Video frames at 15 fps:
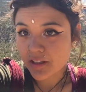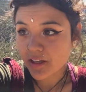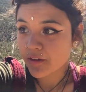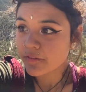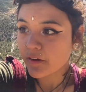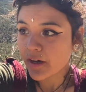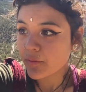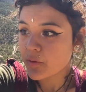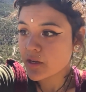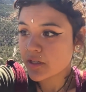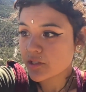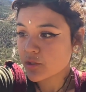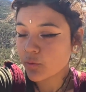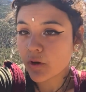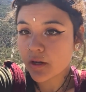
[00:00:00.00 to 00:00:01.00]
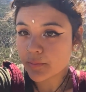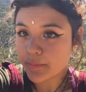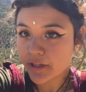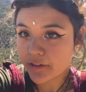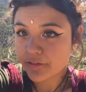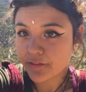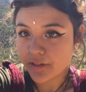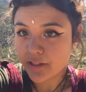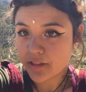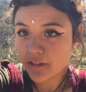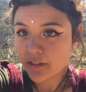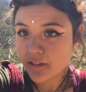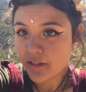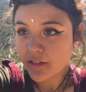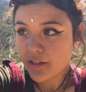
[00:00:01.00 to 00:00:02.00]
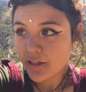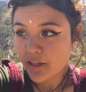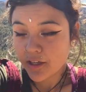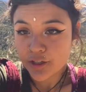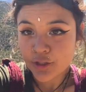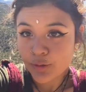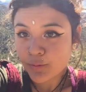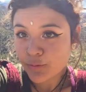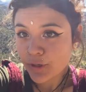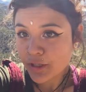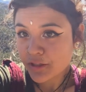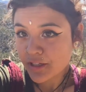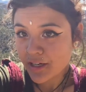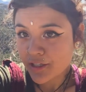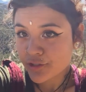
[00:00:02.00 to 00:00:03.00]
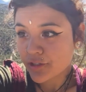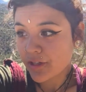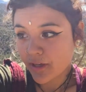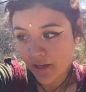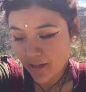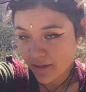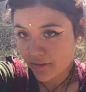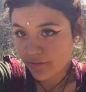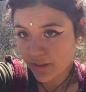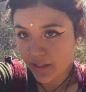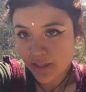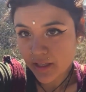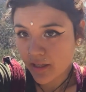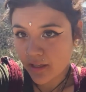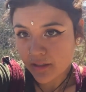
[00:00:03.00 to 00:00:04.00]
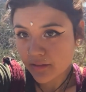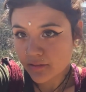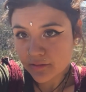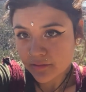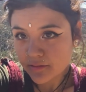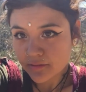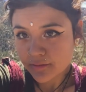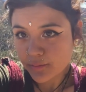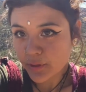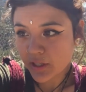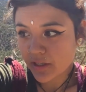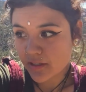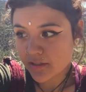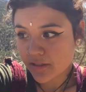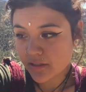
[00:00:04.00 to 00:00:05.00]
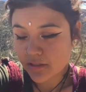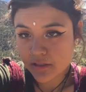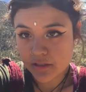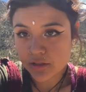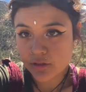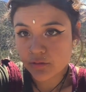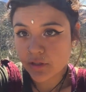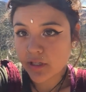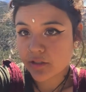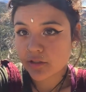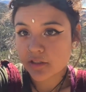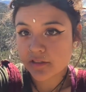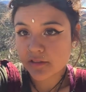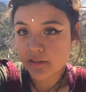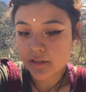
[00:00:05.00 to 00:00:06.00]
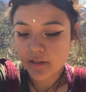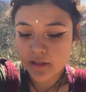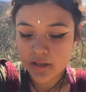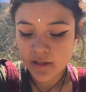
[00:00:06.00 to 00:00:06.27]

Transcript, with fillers: Like if I wanted to walk barefoot, a human right that I should have, I can't because it's just too dangerous.